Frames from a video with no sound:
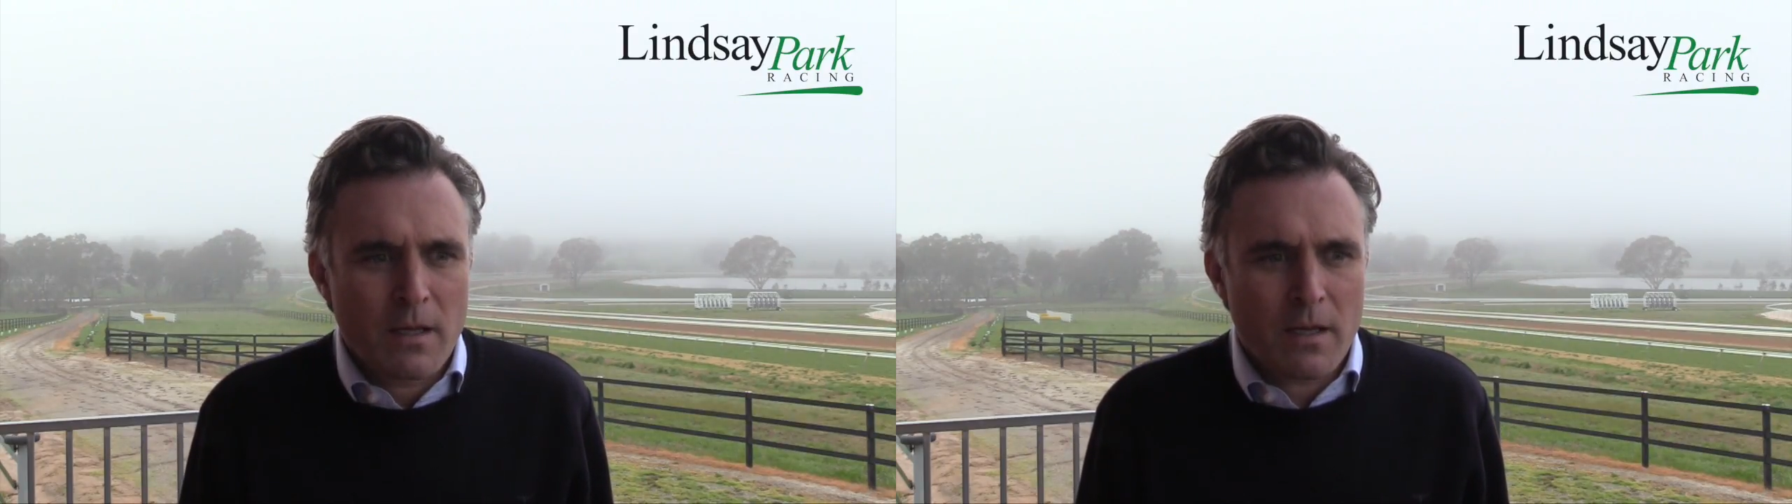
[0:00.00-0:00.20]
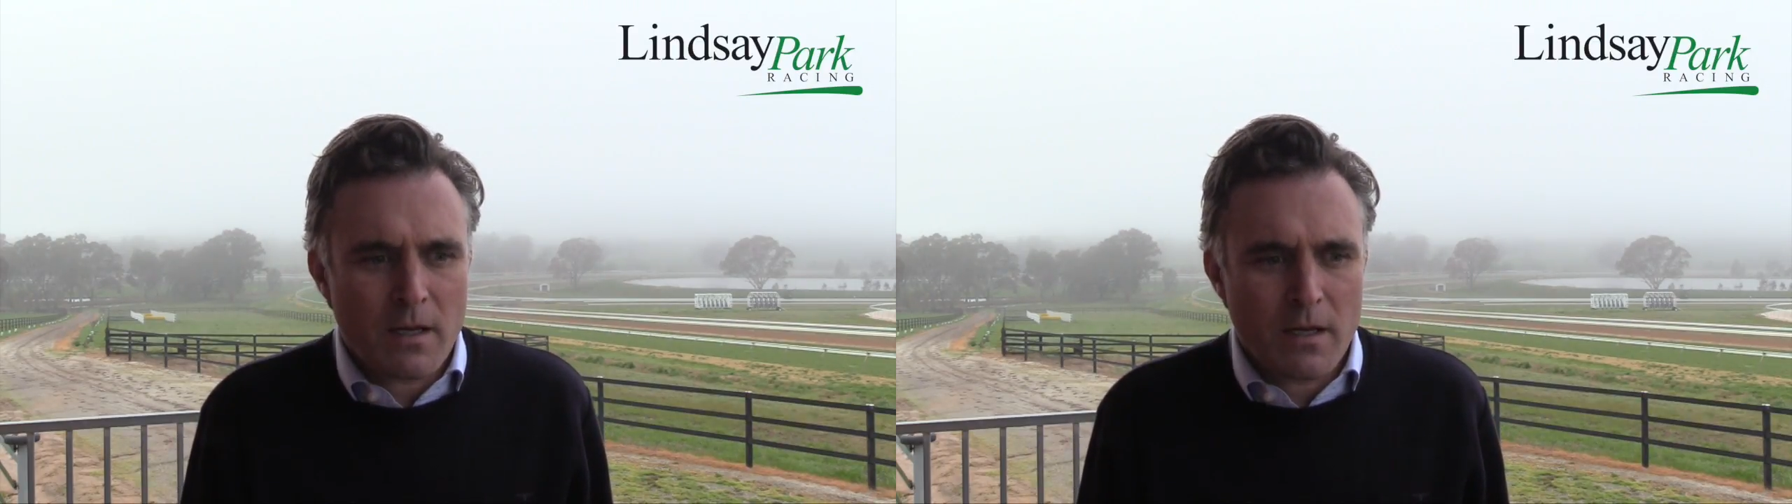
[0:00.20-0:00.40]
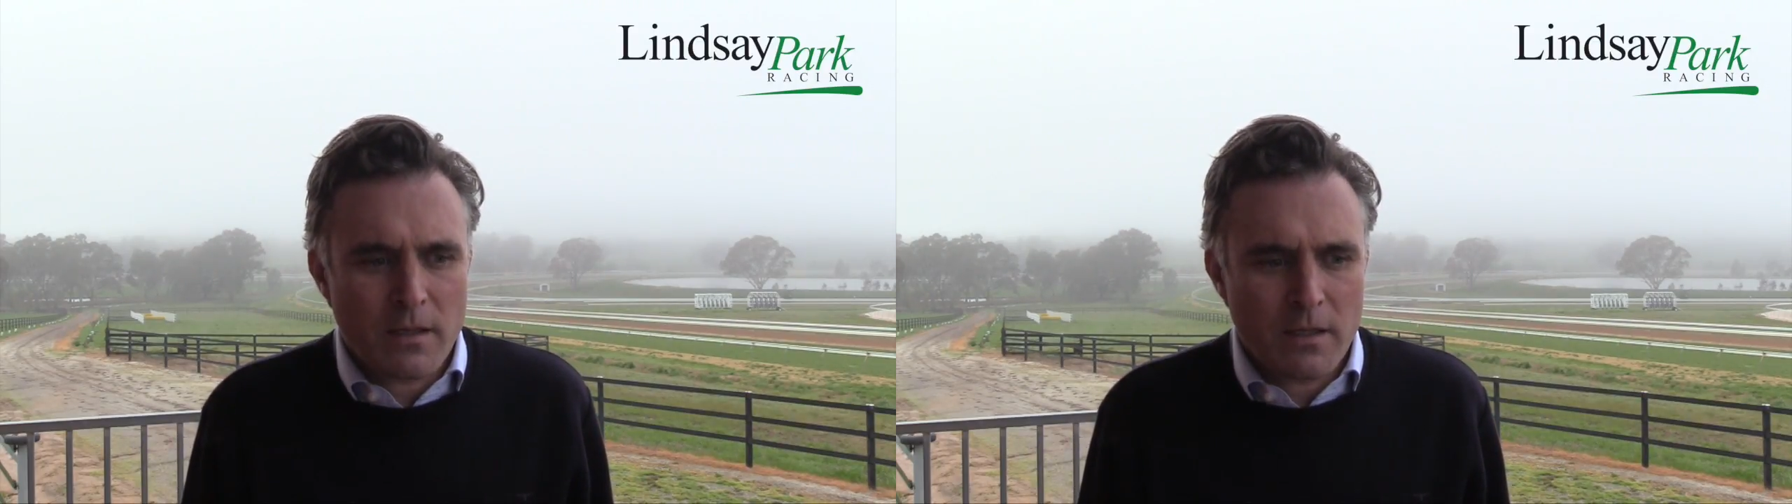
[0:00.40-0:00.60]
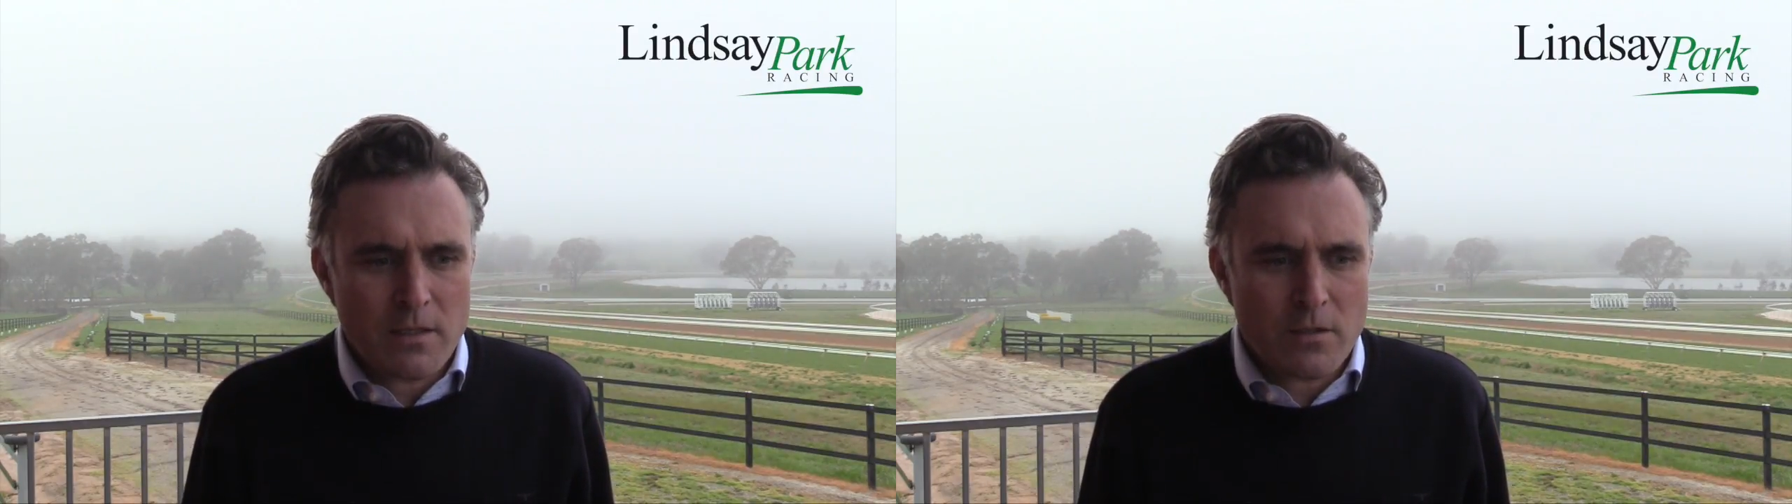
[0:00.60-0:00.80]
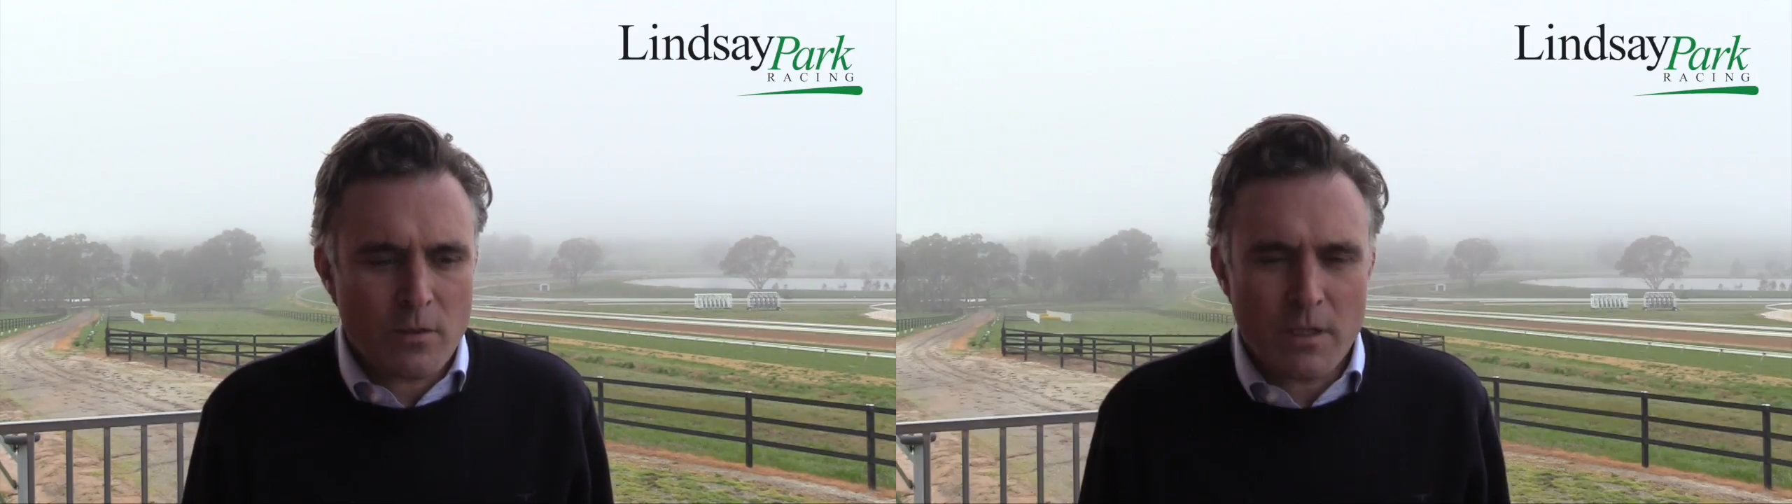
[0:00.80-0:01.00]
I think
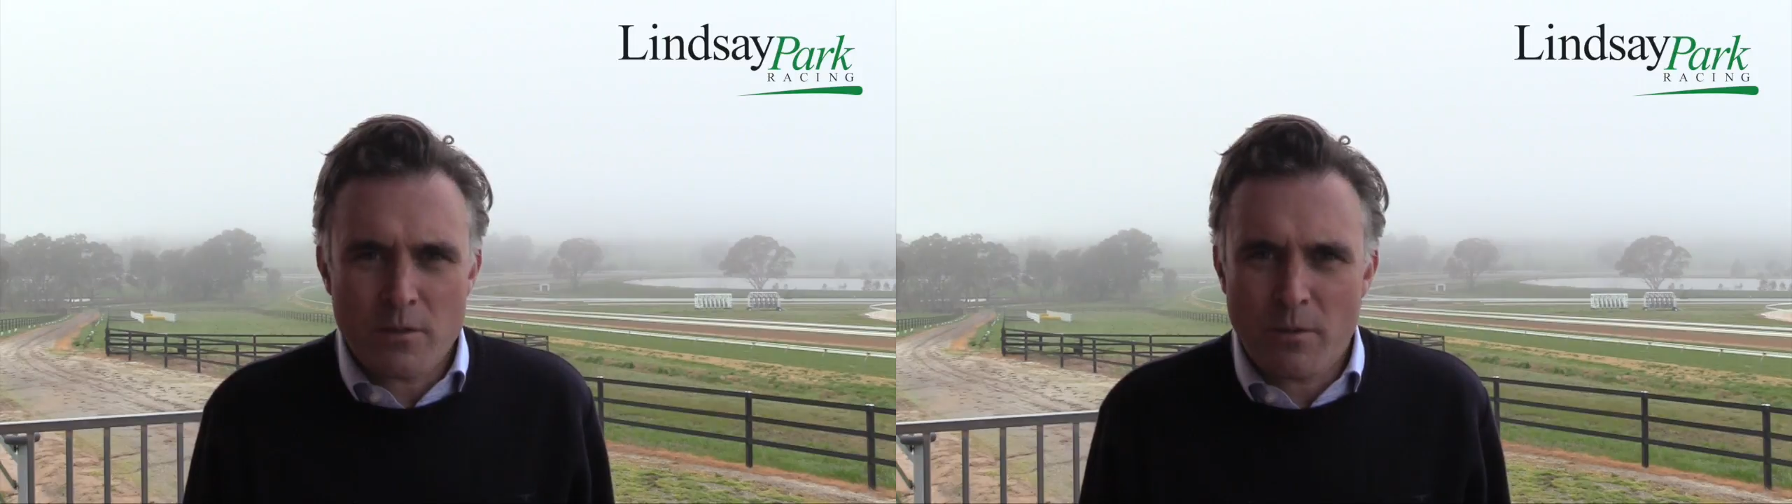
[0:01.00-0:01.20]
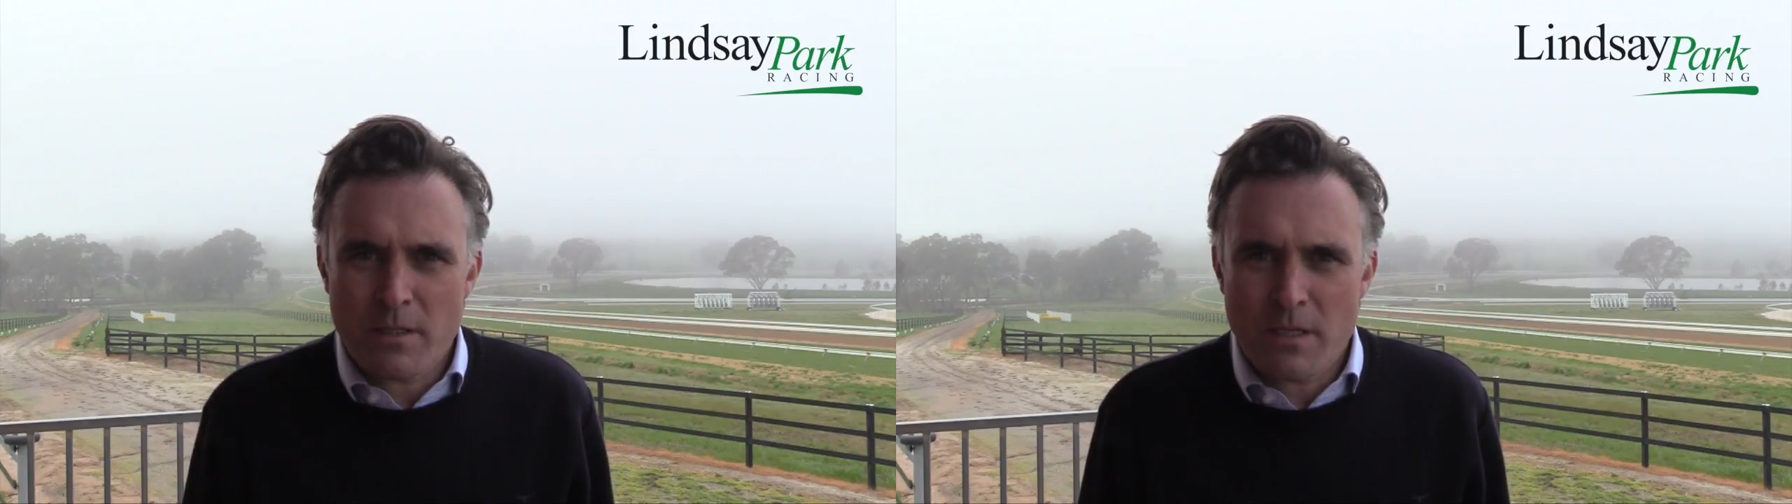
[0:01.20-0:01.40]
he's a good each way